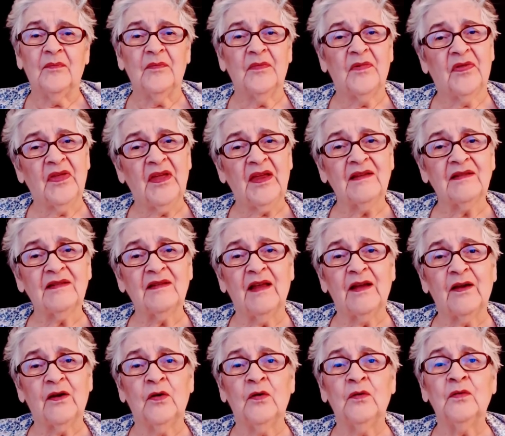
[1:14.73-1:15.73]
Things like
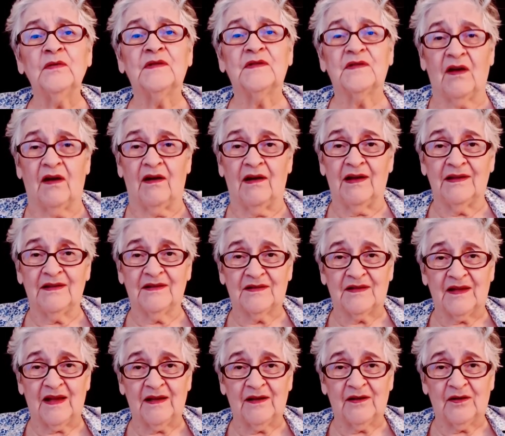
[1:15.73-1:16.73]
who signs
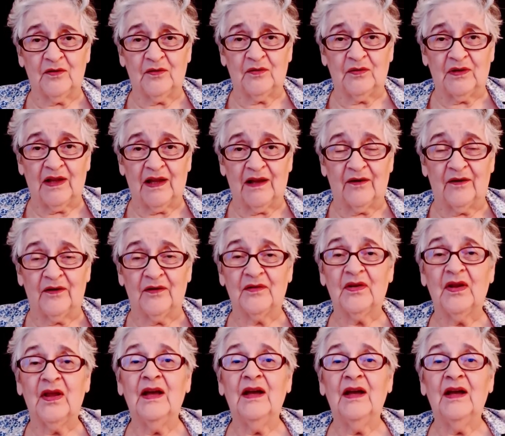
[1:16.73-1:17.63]
thank you letters.